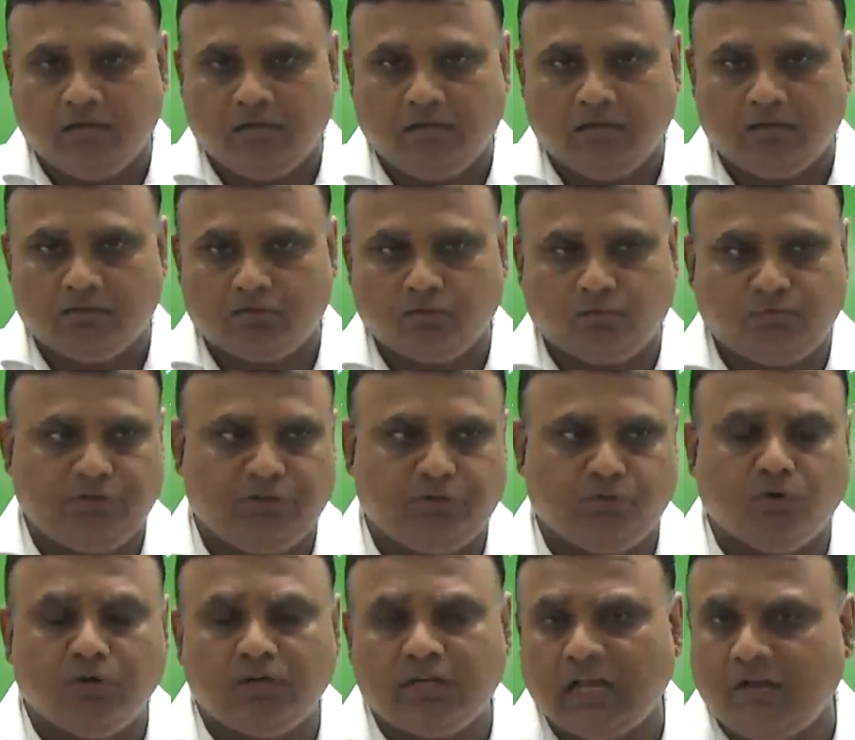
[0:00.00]
So we
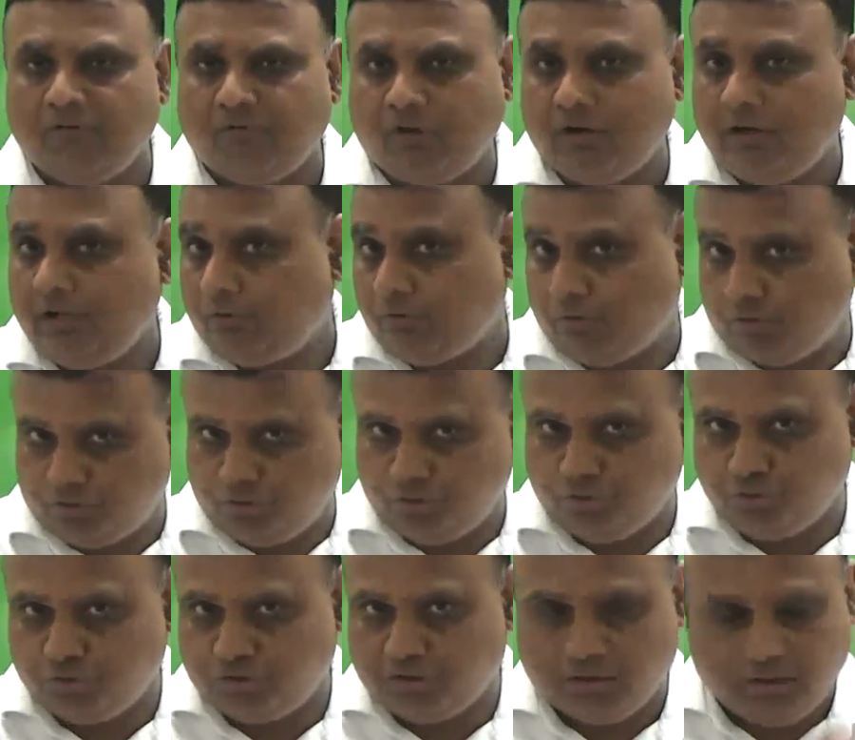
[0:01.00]
don't have only
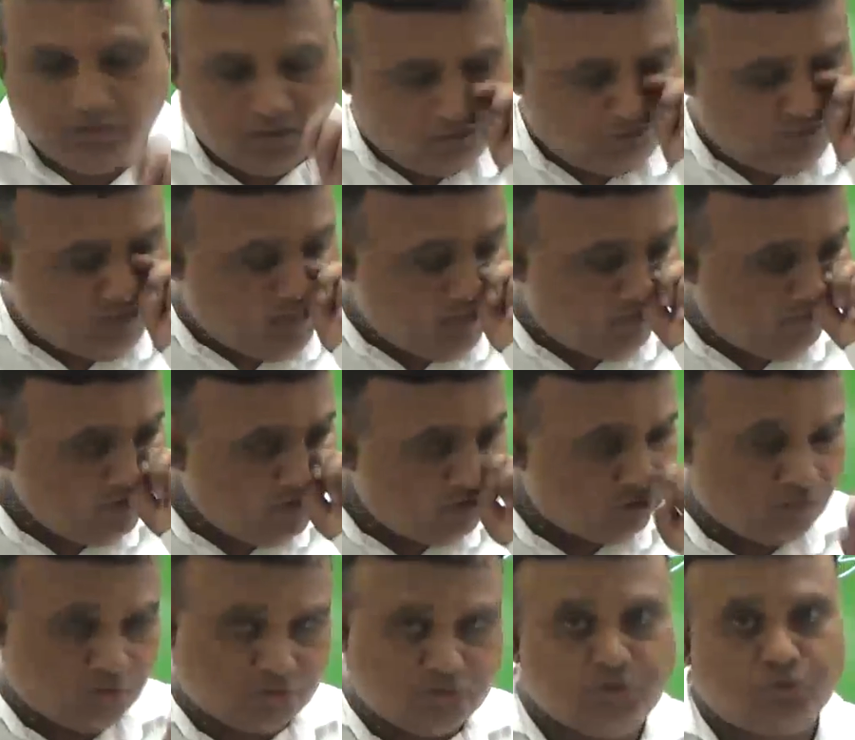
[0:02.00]
constitution, we have
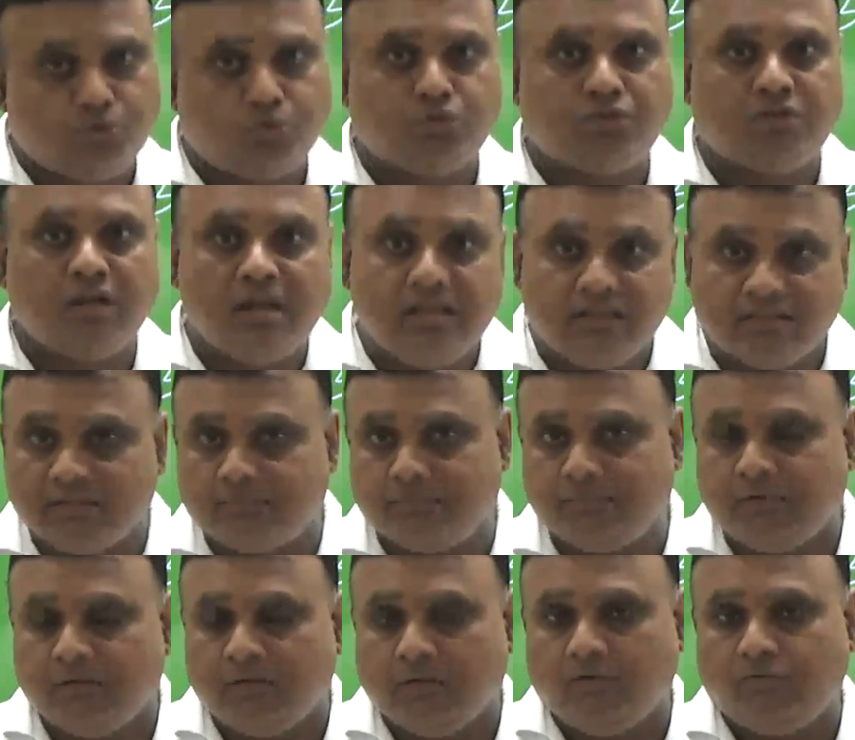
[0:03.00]
constitutionalism,
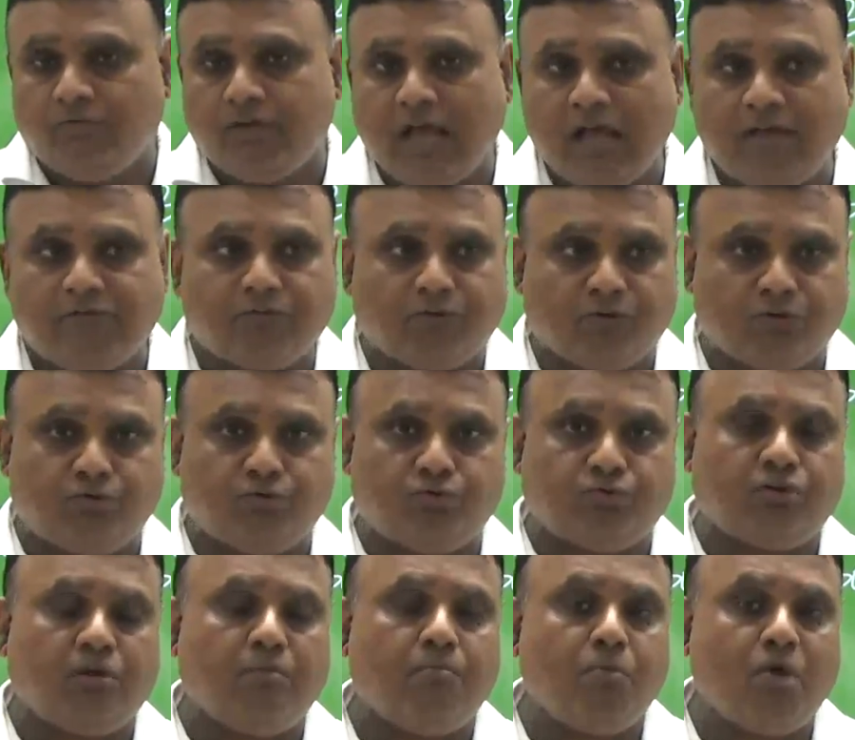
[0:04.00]
we have
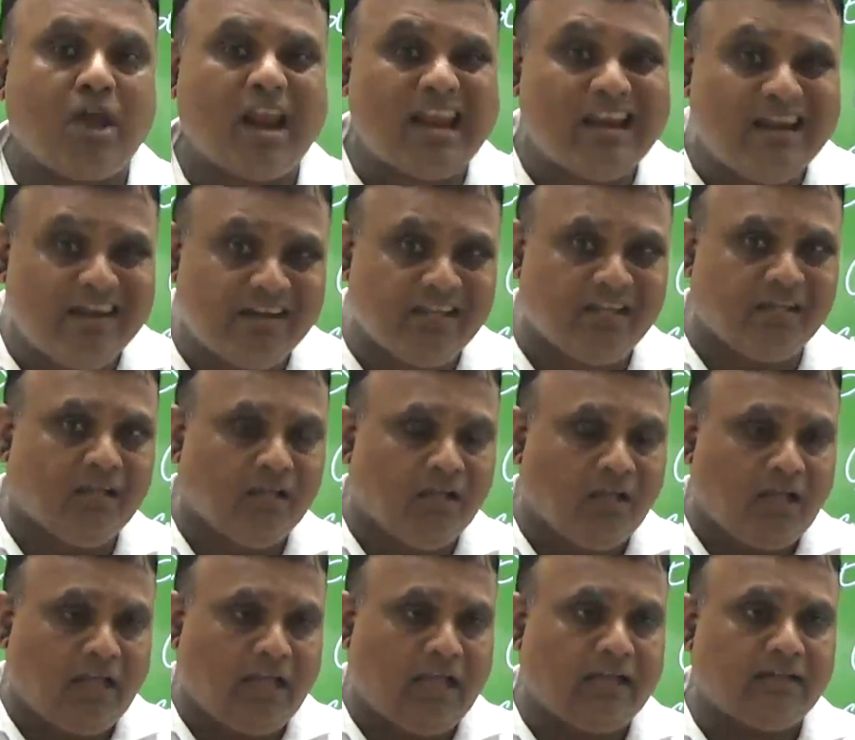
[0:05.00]
constitutional morality,
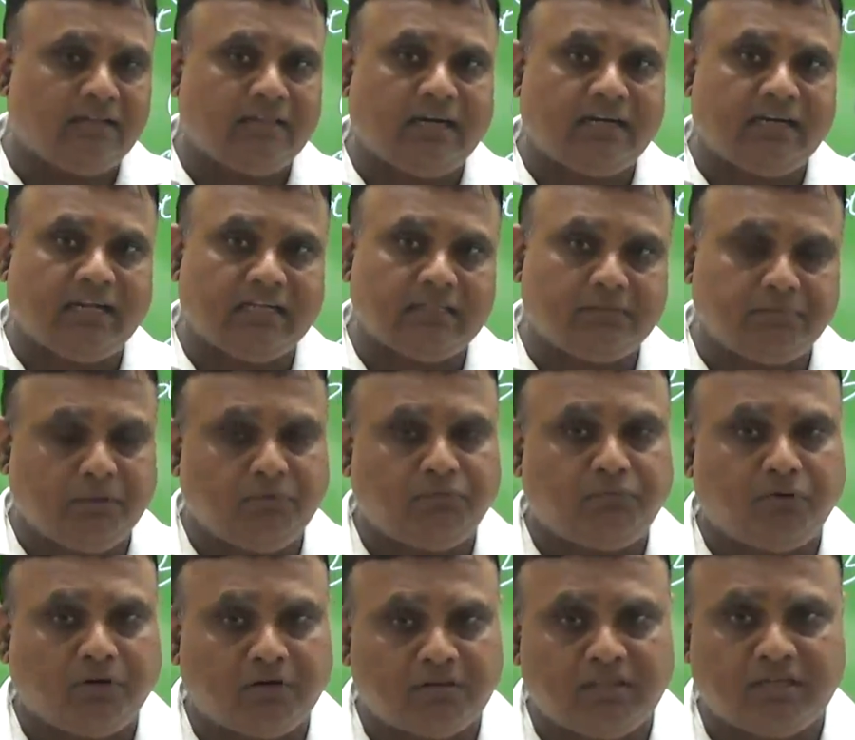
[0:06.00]
and that has been
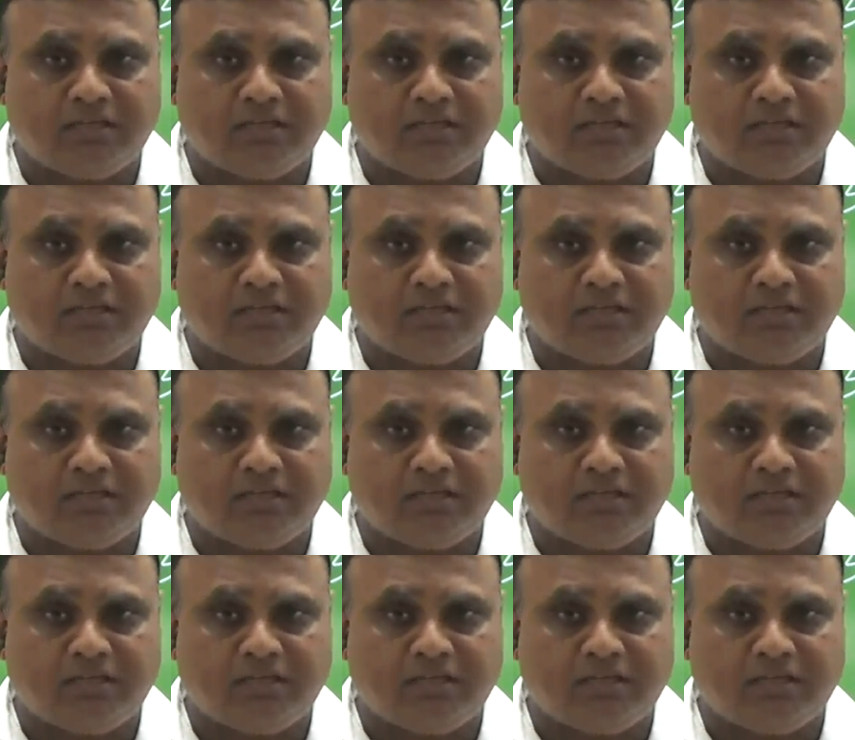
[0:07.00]
further